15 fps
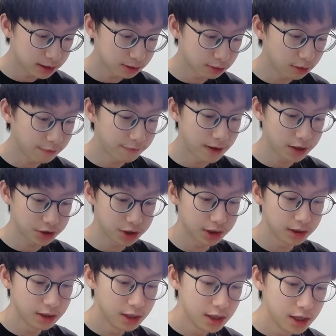the top function.
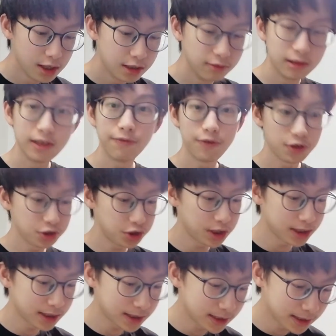You differentiate
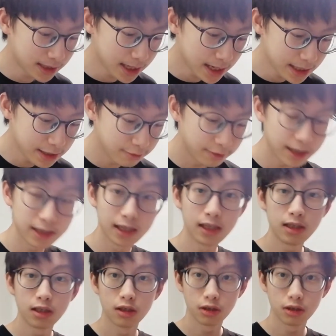sine, you get a